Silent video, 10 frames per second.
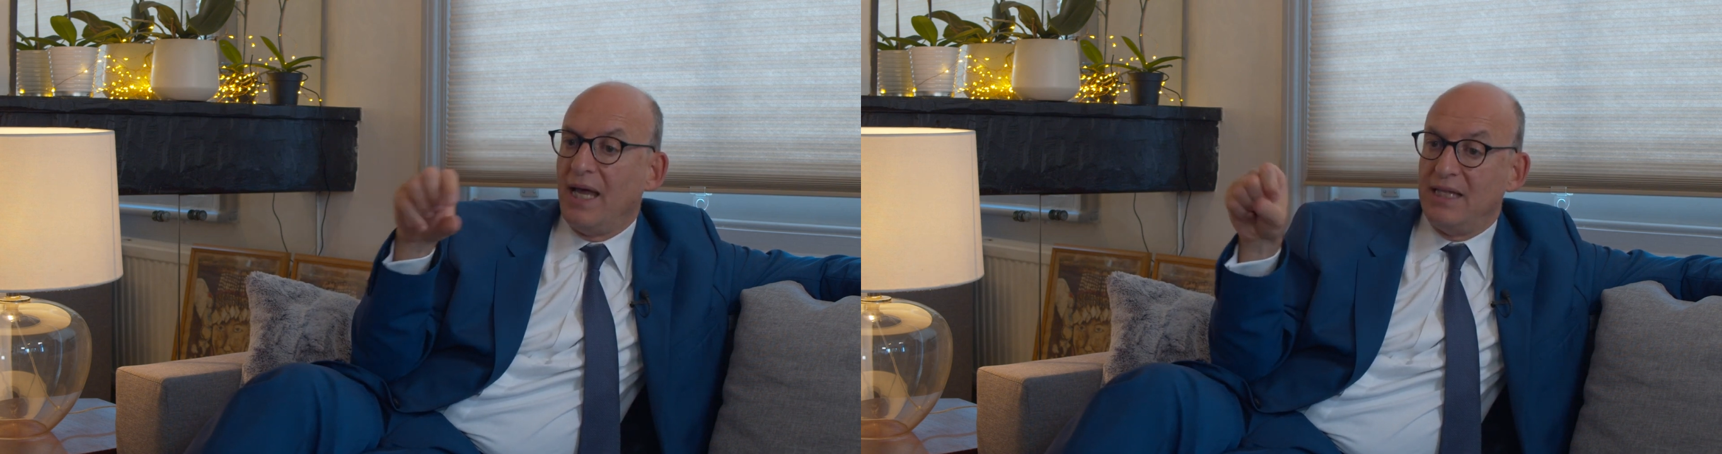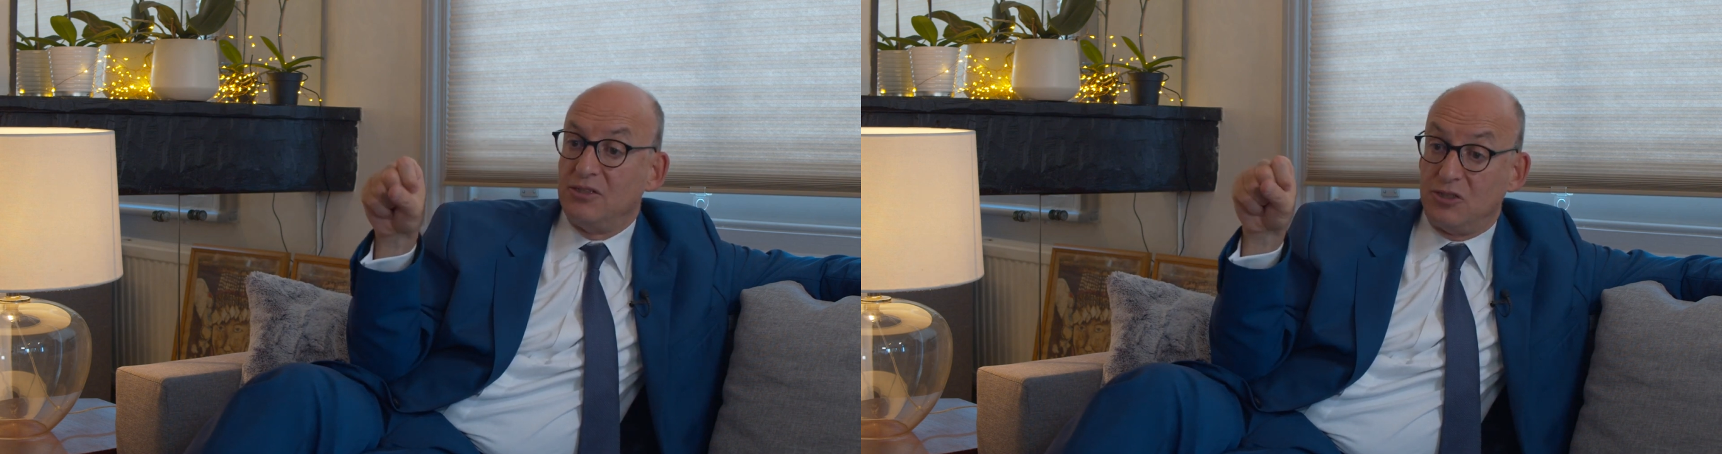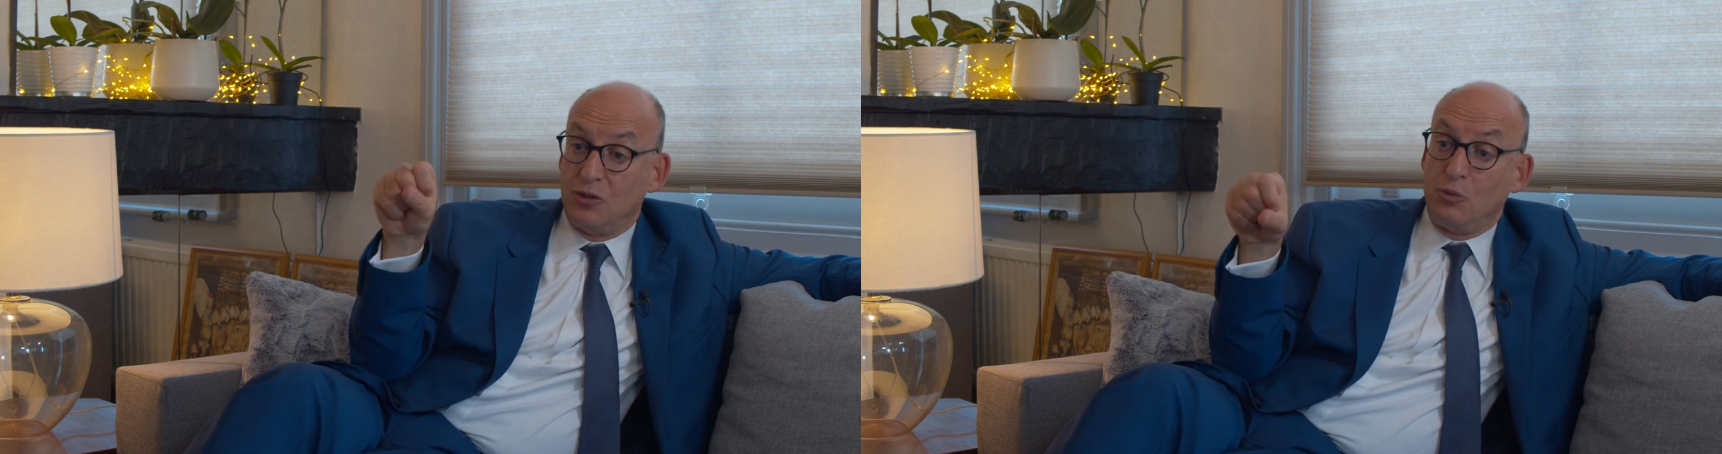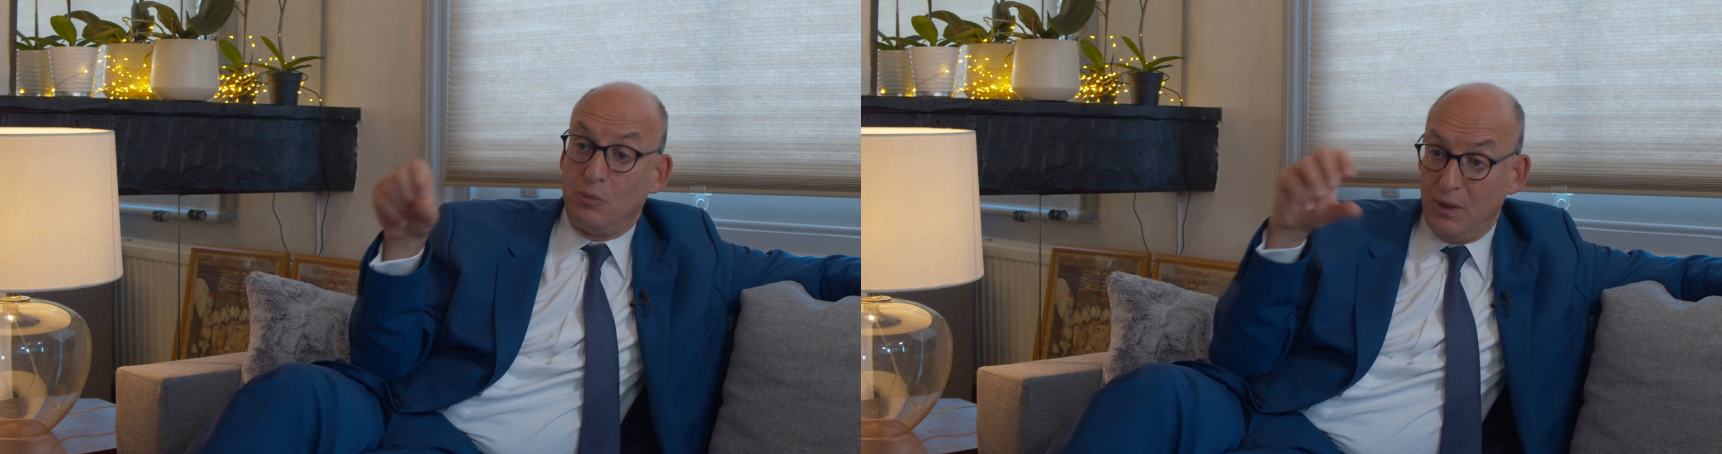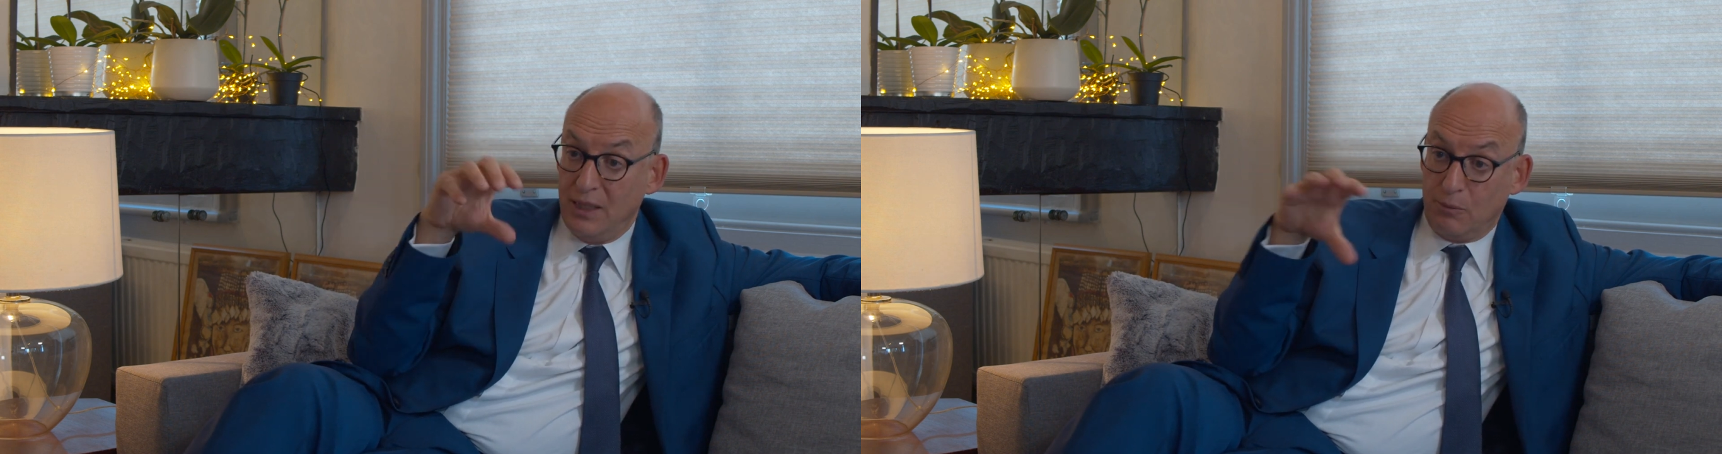into
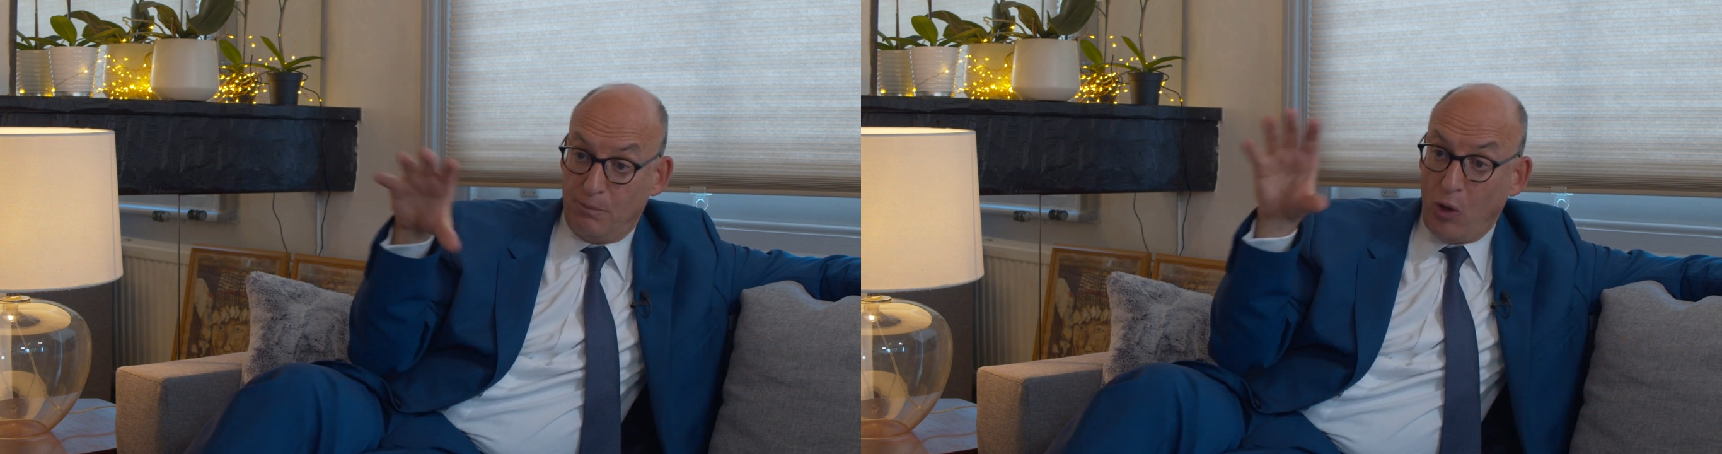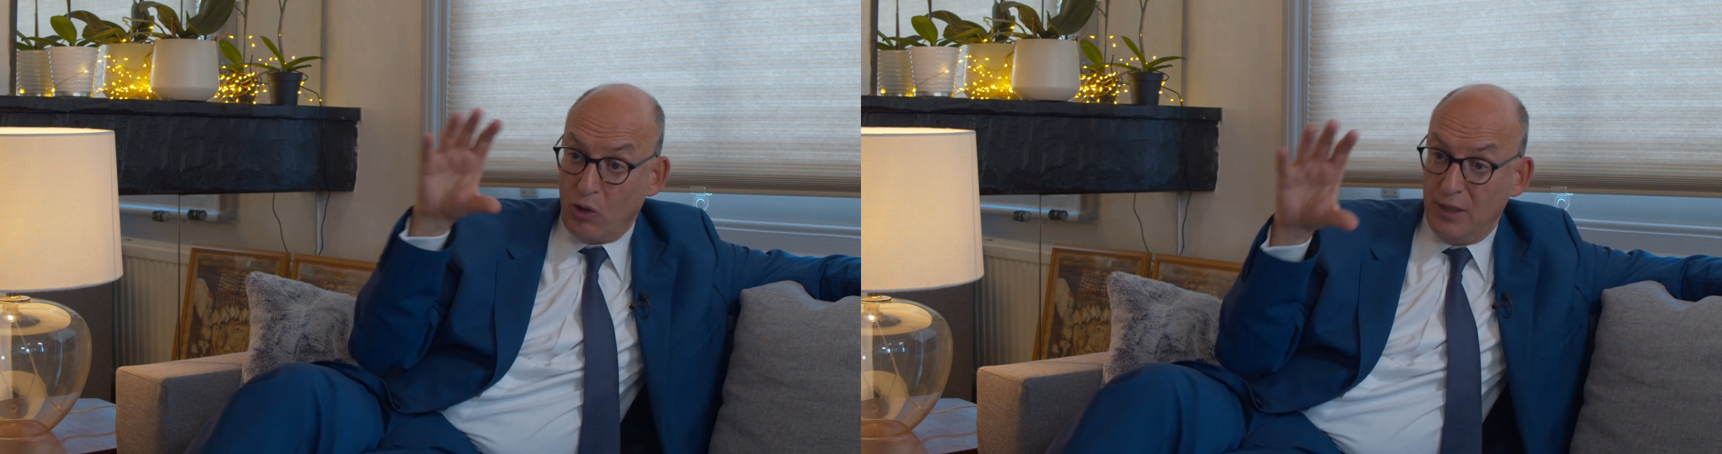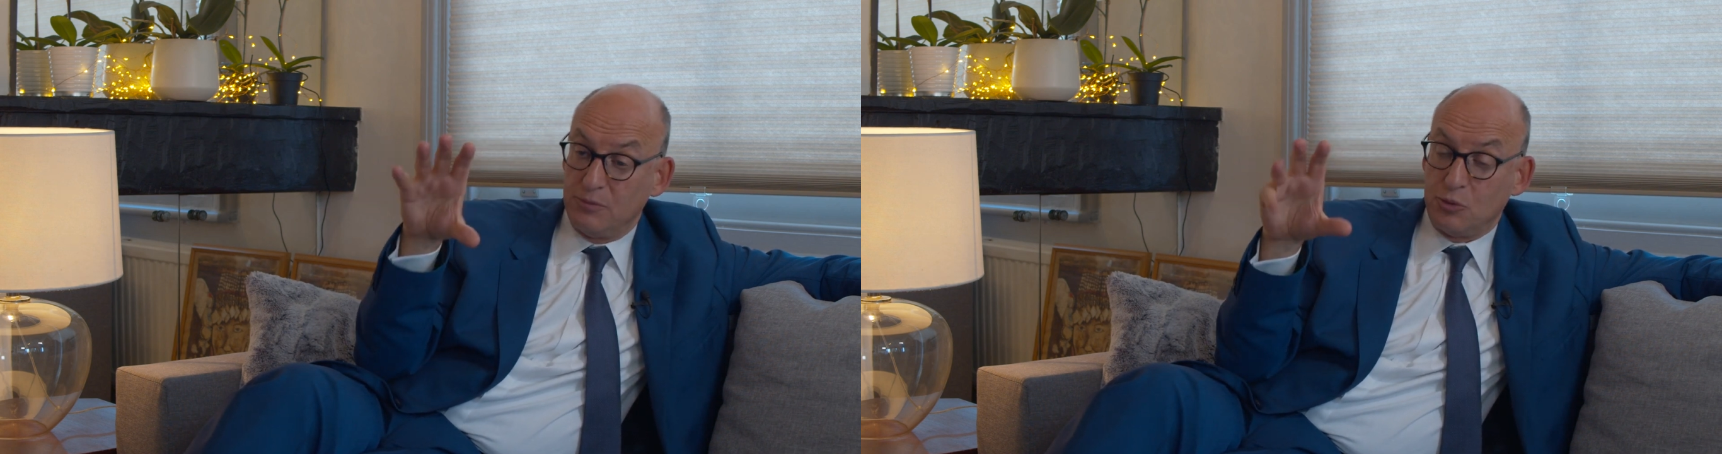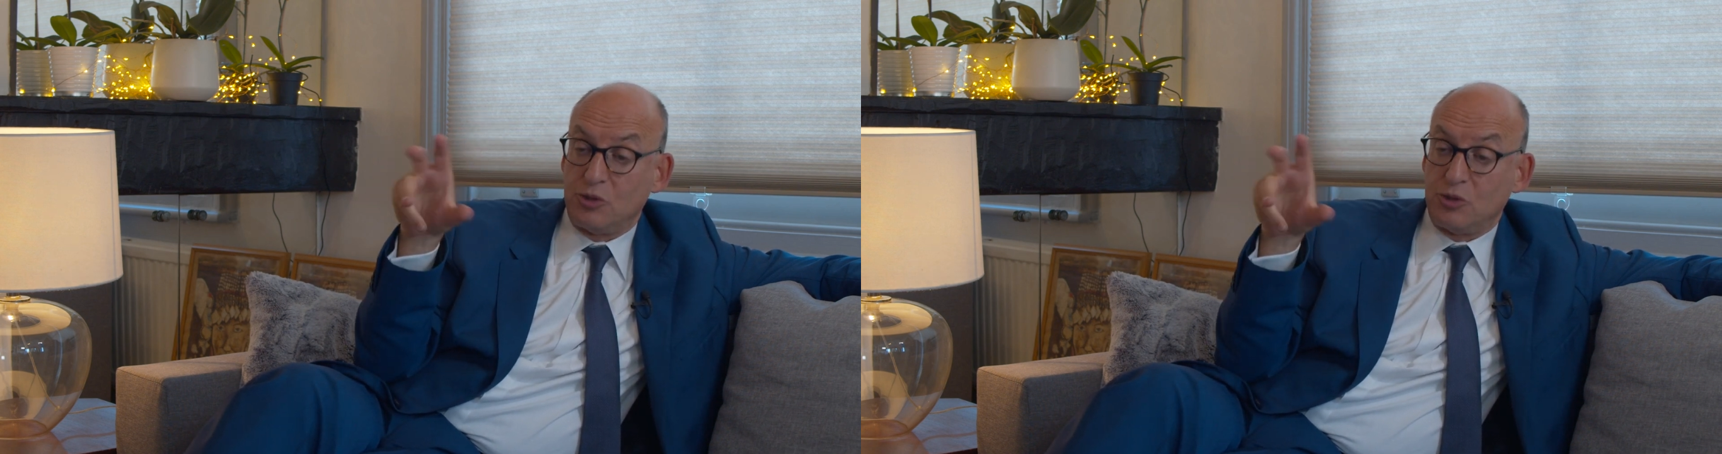little polyps,